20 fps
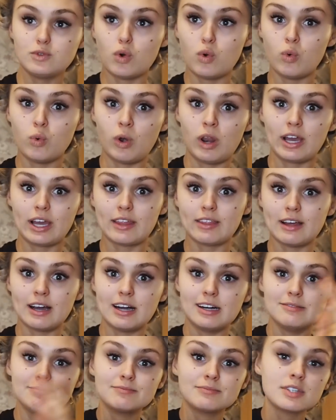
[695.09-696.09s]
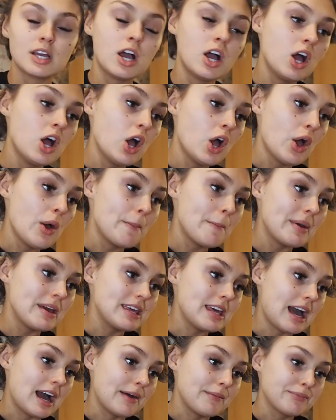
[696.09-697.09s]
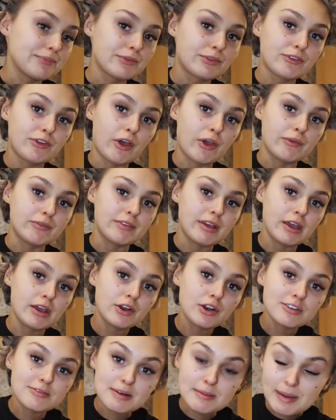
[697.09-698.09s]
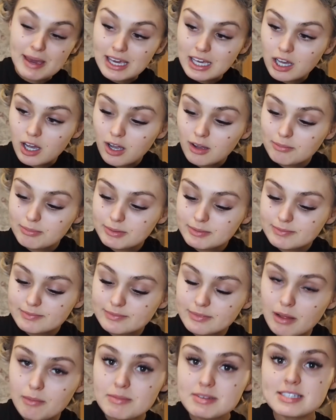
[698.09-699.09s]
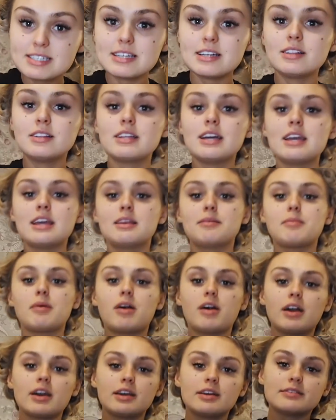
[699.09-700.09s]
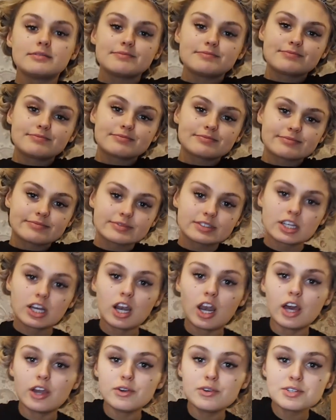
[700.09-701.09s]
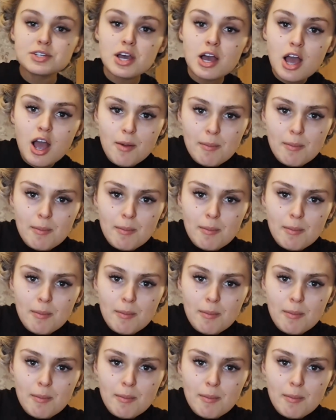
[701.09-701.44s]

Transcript: all like that. But yeah, so taking off my makeup, I'm still in my clothes.